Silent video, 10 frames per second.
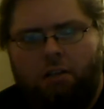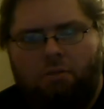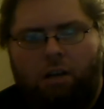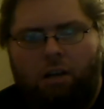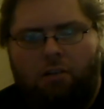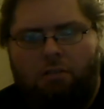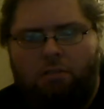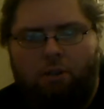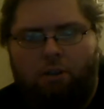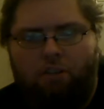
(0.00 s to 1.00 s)
Well,
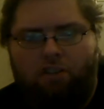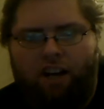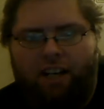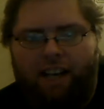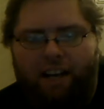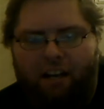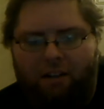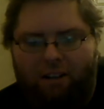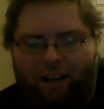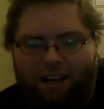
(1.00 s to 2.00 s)
we'll find
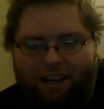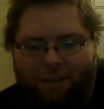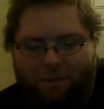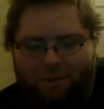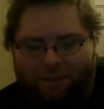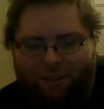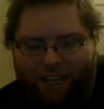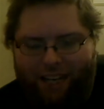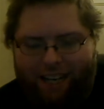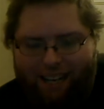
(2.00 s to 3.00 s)
out. We
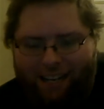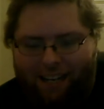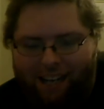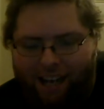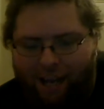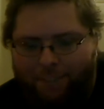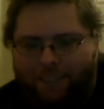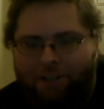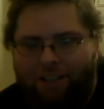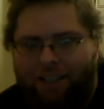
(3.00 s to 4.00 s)
got
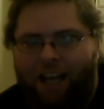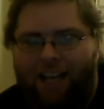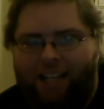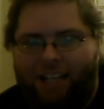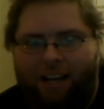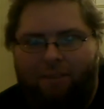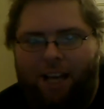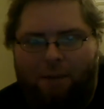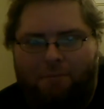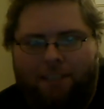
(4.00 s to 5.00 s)
episode 9
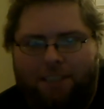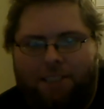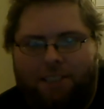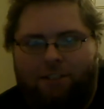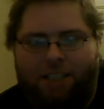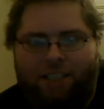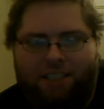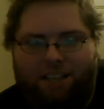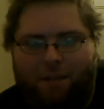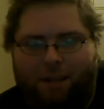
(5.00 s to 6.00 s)
coming up. This has traditionally